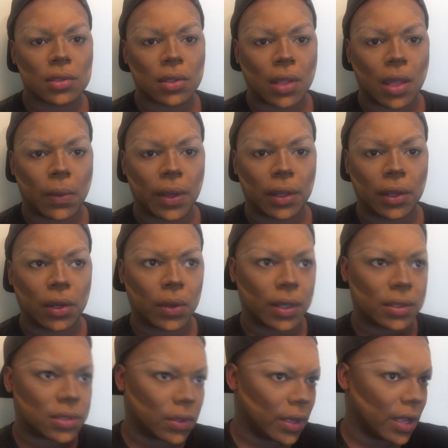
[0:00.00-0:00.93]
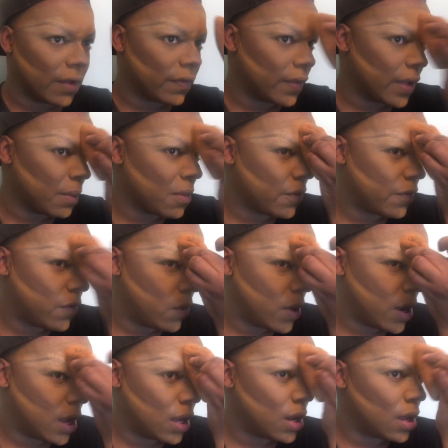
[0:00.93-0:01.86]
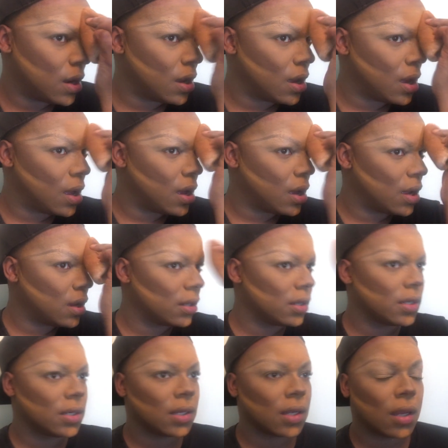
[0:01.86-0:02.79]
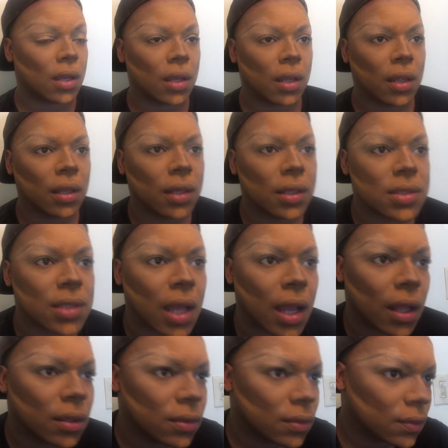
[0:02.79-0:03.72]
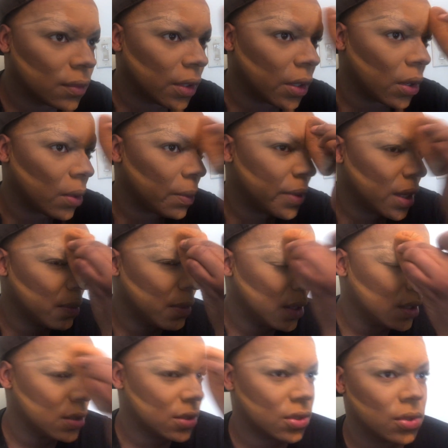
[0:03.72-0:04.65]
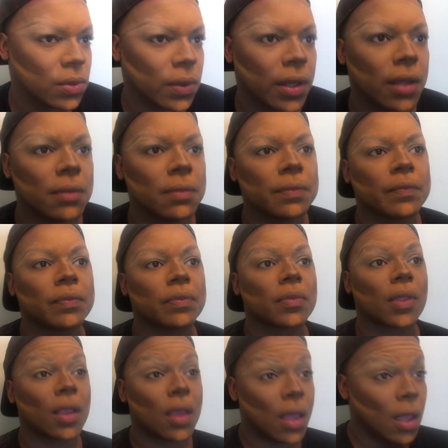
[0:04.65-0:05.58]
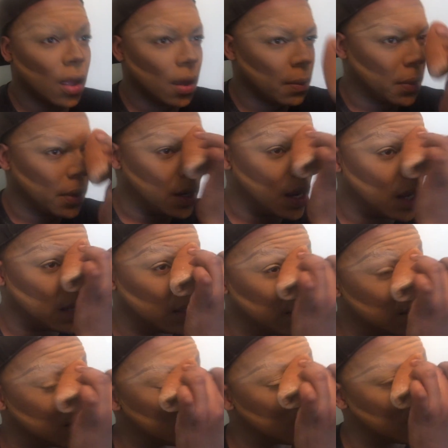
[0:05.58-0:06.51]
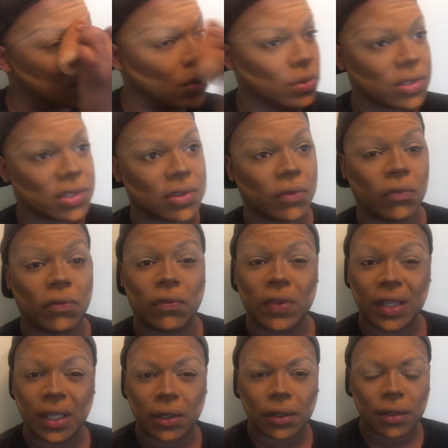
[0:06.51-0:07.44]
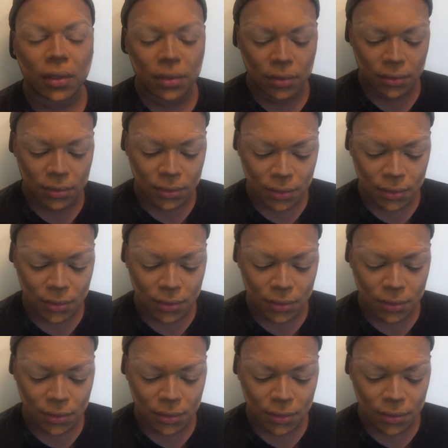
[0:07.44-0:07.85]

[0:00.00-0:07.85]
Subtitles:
So that way, I still have like my forehead done. It's got, pigment into it, but not so severe.